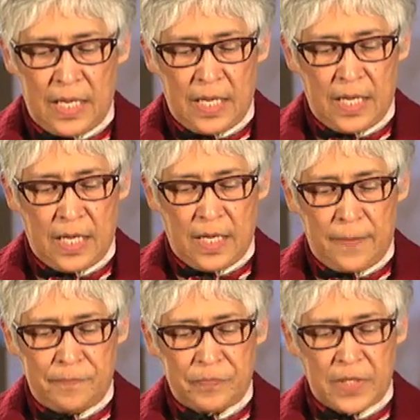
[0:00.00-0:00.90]

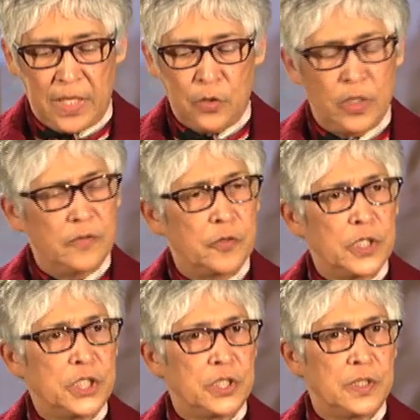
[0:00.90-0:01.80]
In order for
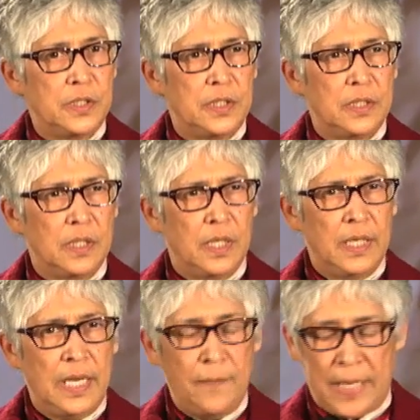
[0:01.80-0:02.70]

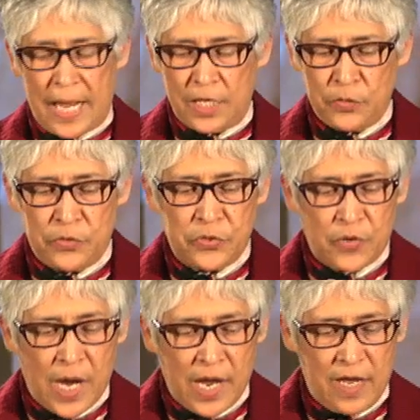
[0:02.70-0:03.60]
an MK to
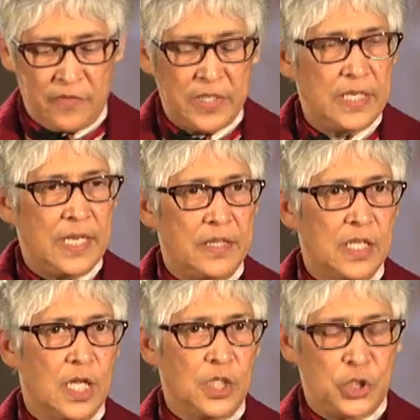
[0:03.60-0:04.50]
thrive in another
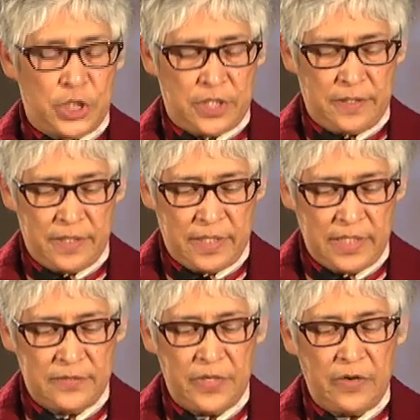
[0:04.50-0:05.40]
culture,
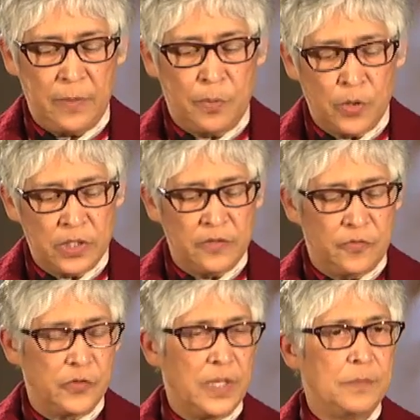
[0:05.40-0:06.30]
it's very important
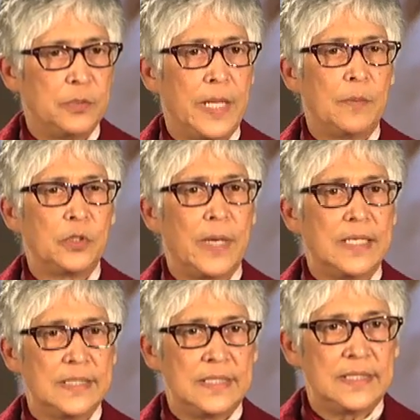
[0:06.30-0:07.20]
for them to be able to
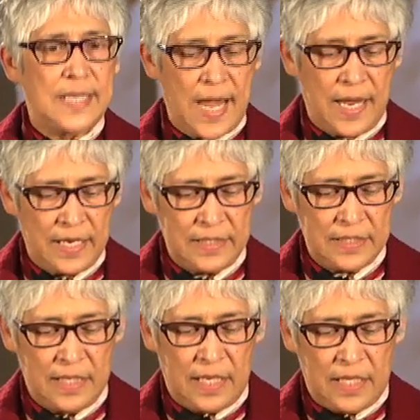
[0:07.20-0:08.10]
understand
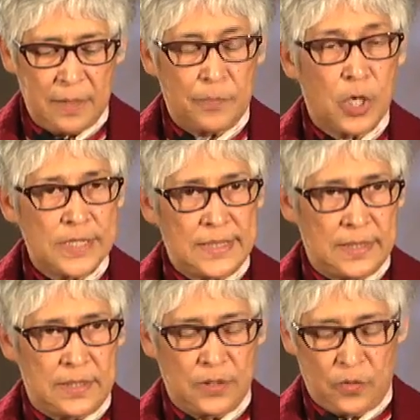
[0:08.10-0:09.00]
the
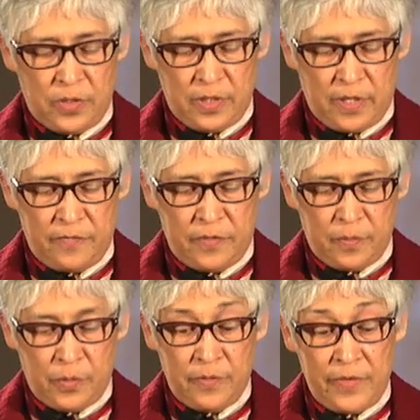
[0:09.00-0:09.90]
process or
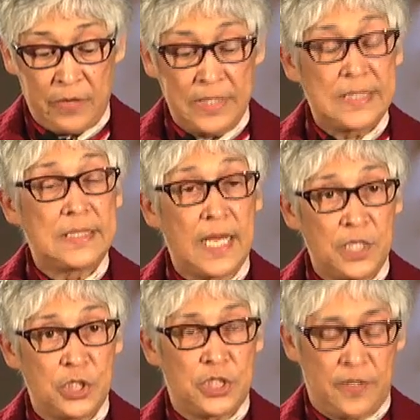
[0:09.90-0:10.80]
the various
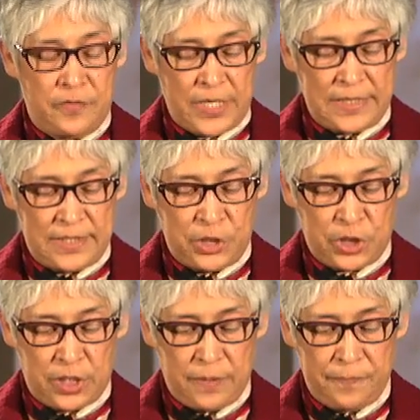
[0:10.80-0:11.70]
stages of
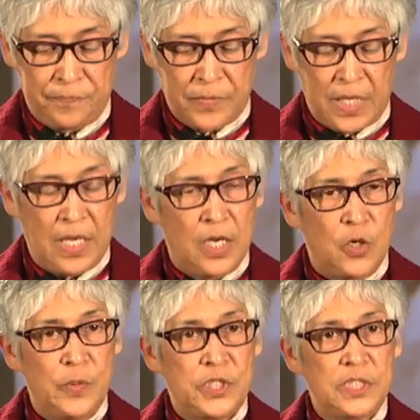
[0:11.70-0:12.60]
transition,
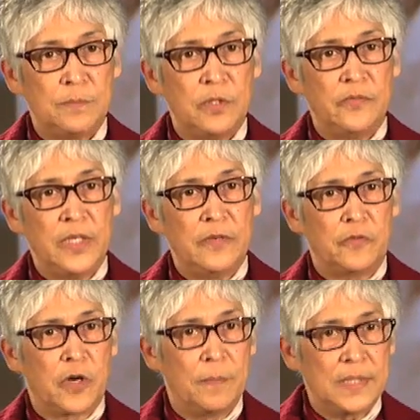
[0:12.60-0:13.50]
which is moving
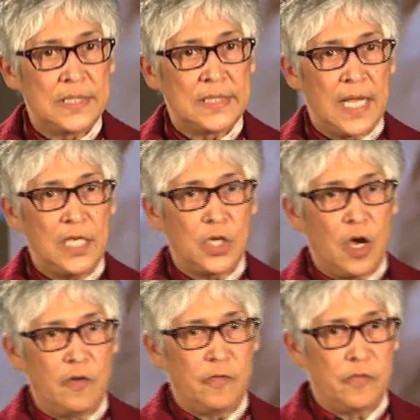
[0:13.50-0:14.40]
from the state of